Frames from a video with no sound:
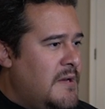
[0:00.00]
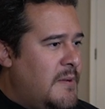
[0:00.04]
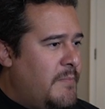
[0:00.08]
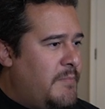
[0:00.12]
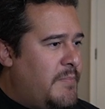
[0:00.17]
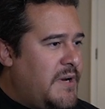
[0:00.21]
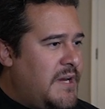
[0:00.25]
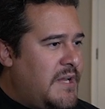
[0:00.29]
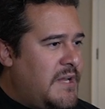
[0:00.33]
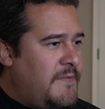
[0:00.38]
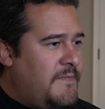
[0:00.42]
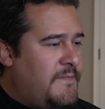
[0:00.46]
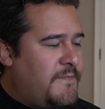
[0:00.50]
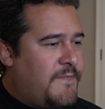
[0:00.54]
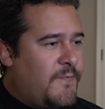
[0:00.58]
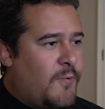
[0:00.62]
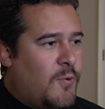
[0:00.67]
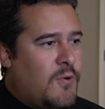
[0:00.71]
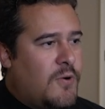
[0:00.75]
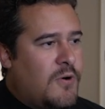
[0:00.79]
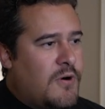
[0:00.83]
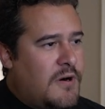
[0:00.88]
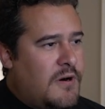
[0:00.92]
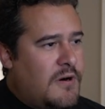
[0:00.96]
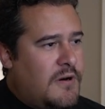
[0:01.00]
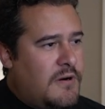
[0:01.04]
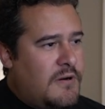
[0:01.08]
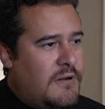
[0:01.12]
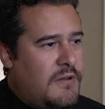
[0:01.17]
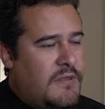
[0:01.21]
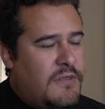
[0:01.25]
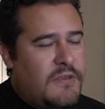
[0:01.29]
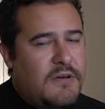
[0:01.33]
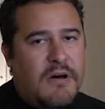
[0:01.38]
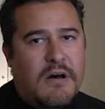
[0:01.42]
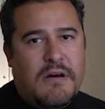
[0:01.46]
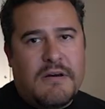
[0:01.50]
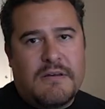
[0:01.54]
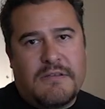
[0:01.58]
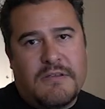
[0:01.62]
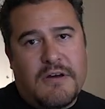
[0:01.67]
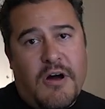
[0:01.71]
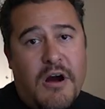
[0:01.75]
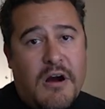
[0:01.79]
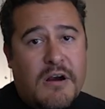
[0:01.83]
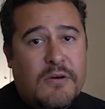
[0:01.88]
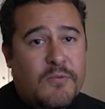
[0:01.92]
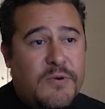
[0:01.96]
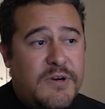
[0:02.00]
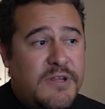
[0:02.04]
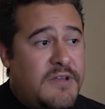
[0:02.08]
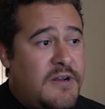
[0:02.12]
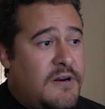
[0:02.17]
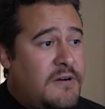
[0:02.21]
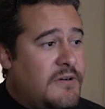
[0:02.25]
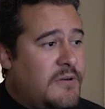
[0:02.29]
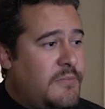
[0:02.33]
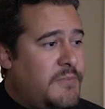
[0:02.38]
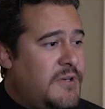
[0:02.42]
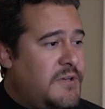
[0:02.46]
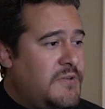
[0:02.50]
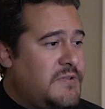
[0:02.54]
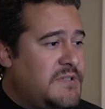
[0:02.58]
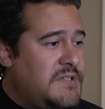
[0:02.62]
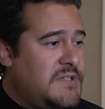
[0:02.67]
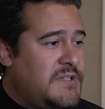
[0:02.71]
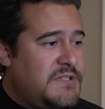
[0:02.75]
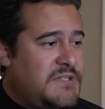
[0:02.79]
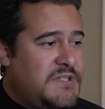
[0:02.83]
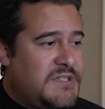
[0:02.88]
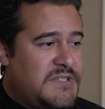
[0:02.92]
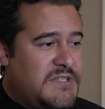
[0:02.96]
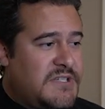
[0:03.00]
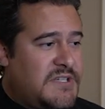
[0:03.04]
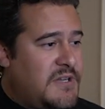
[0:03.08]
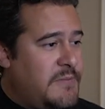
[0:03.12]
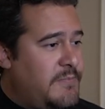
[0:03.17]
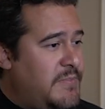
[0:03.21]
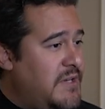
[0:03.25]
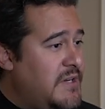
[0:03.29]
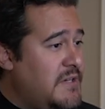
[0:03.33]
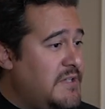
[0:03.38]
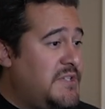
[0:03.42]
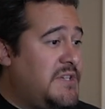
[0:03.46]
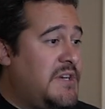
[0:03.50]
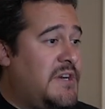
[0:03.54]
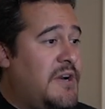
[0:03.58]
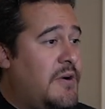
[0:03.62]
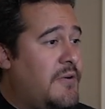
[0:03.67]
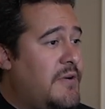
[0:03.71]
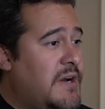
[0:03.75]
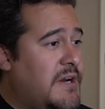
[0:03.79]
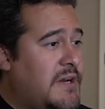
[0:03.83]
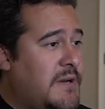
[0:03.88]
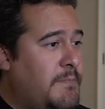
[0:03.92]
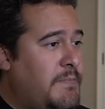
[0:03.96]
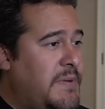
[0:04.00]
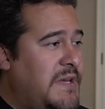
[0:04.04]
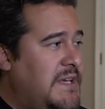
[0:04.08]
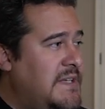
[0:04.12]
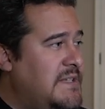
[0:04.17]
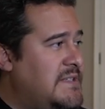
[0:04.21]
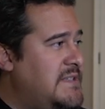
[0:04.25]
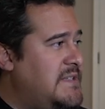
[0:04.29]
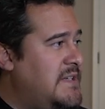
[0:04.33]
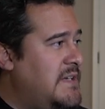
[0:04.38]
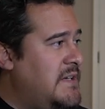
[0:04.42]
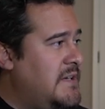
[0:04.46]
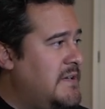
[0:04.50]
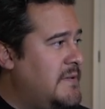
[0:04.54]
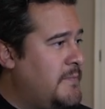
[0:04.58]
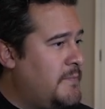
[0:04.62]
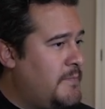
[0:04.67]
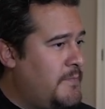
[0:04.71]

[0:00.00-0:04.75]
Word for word: But for the, the hardware that I'm going to be using, it's just going to be a generic PC.